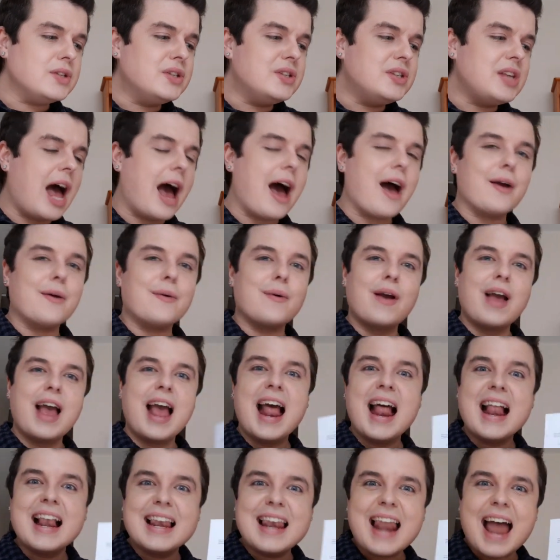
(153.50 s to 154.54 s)
So
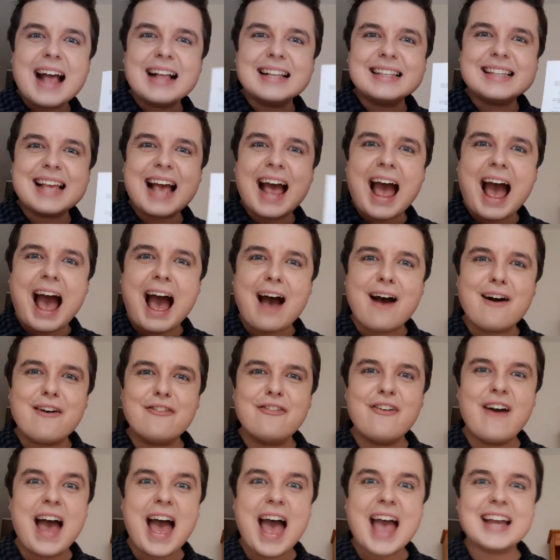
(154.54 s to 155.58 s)
let's
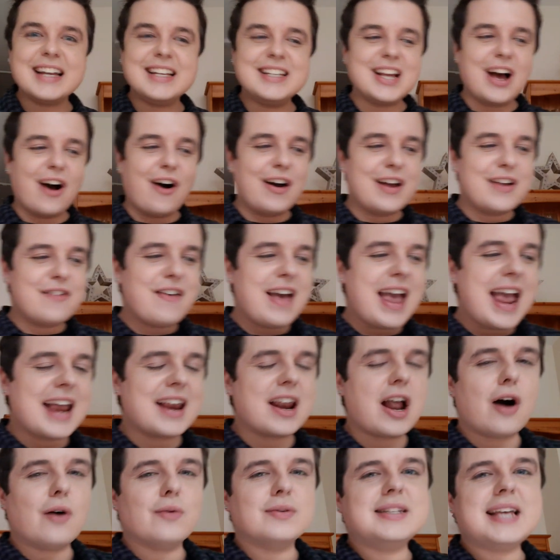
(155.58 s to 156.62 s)
have a dive
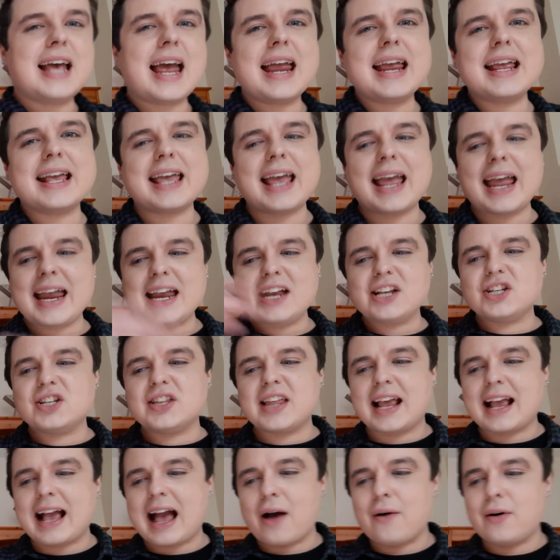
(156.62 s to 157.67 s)
in. I'll take each
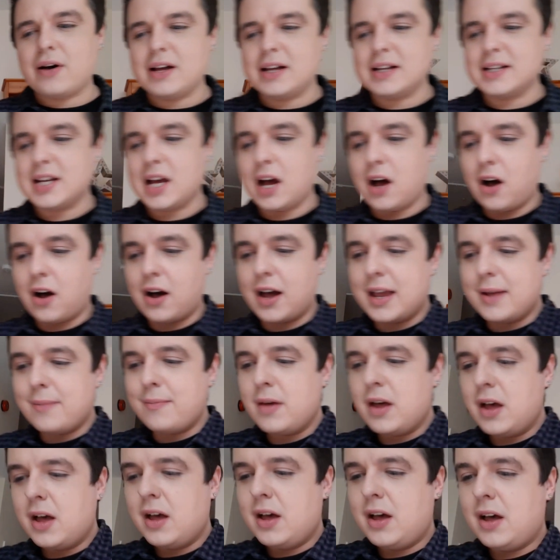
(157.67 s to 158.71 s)
thing out at a time.
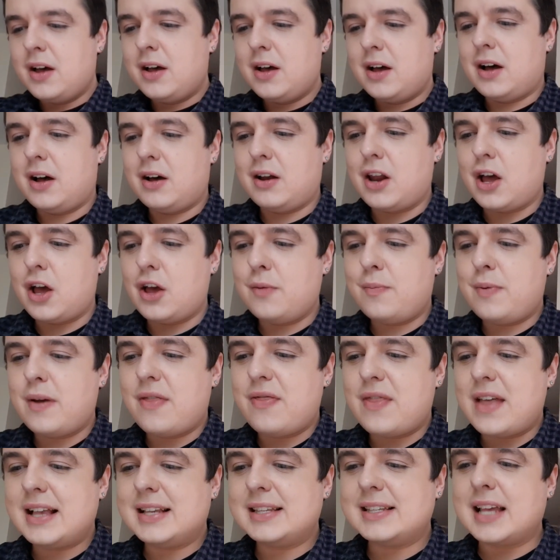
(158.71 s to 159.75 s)
I'll
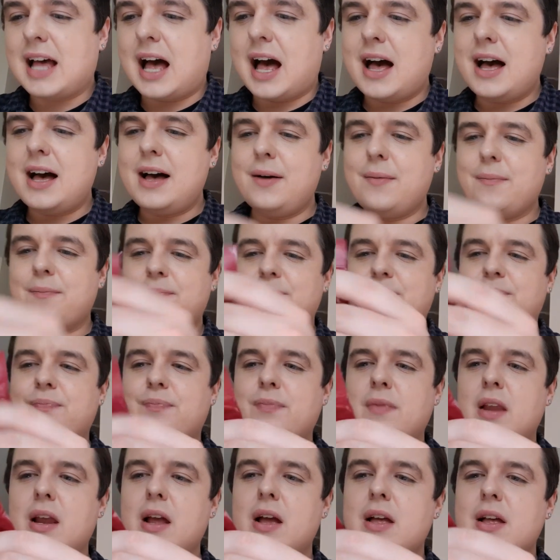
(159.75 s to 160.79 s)
open this up.
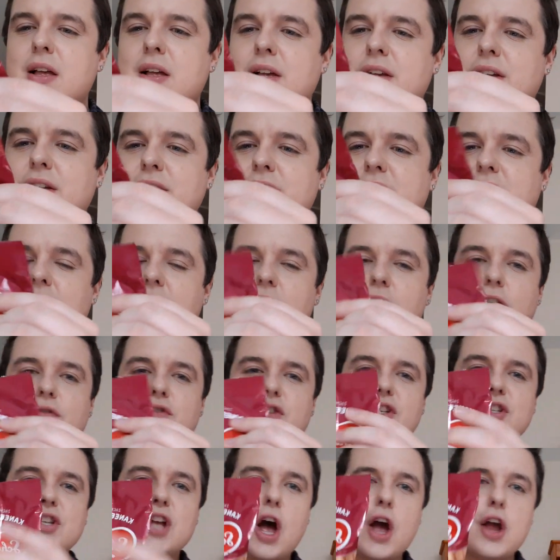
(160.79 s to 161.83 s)
So I've
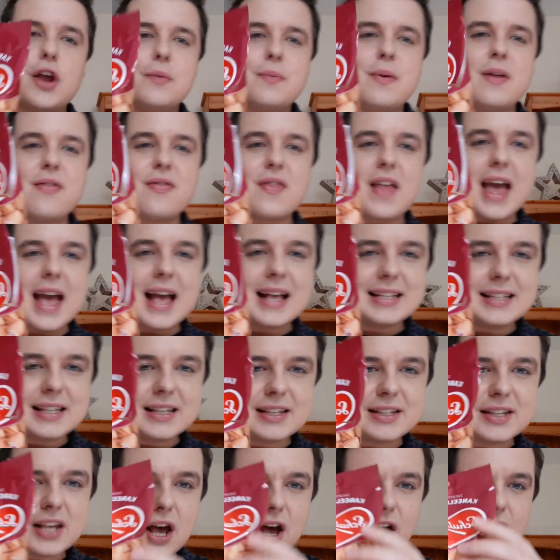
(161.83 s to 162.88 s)
just opened this.
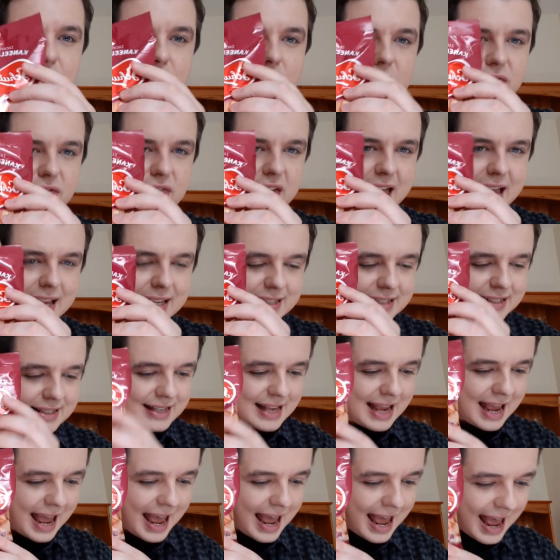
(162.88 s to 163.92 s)
So this
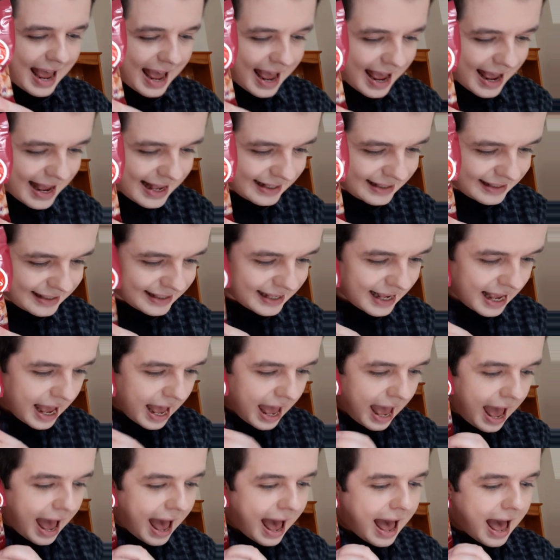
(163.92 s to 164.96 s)
is,
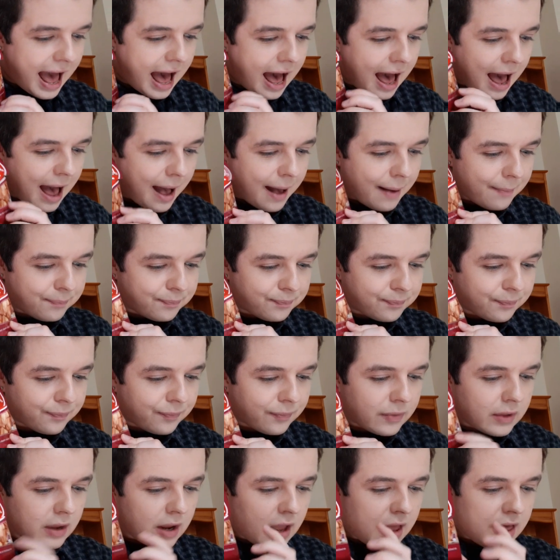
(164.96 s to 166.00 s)

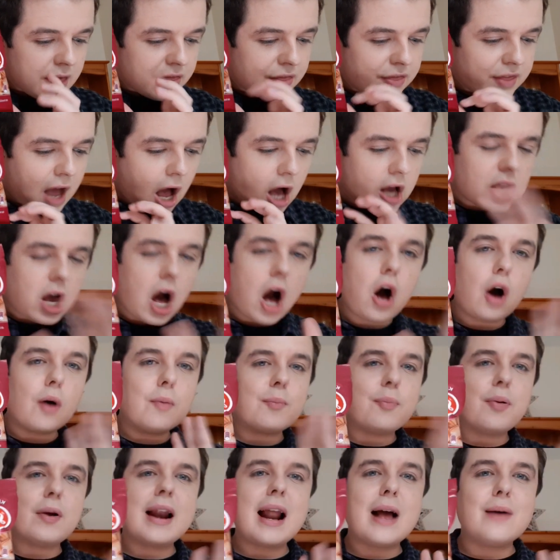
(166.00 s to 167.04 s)
I
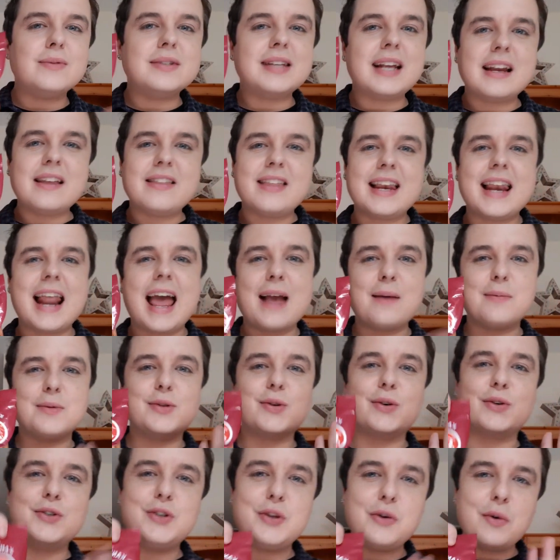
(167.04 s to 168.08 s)
can't pronounce any of the names,
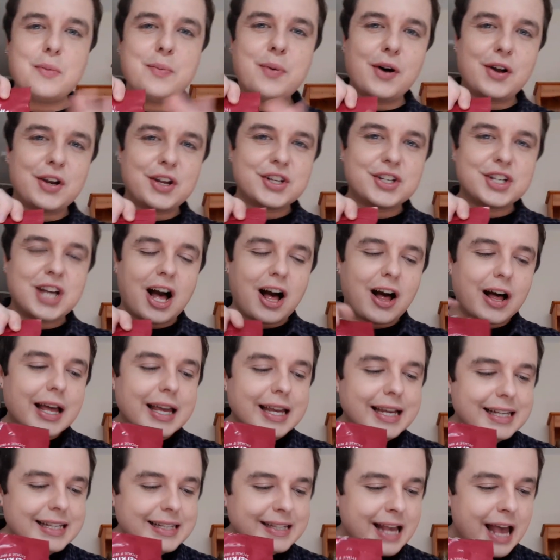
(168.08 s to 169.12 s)
so I do
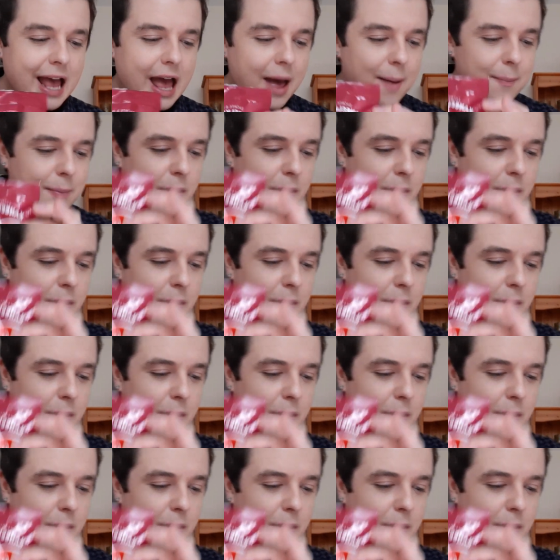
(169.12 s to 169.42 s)
apologise.